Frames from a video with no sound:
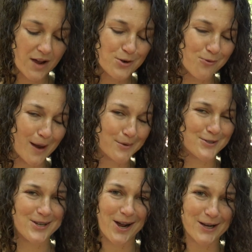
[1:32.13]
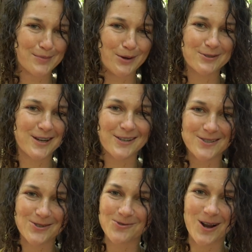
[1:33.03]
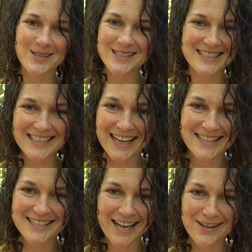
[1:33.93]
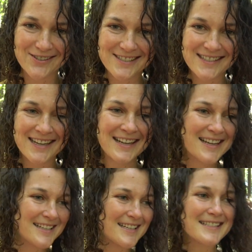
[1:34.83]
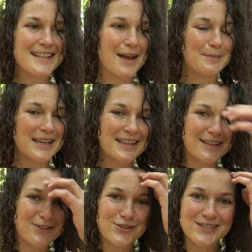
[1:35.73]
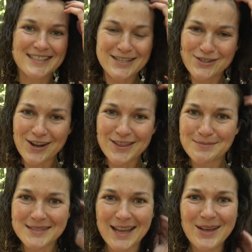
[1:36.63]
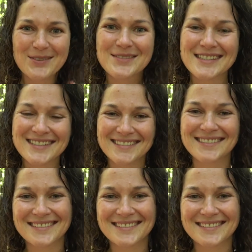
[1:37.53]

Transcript: why do rappers talk about guns and drugs to get sales? Doesn't that mean that they're just snitching on themselves?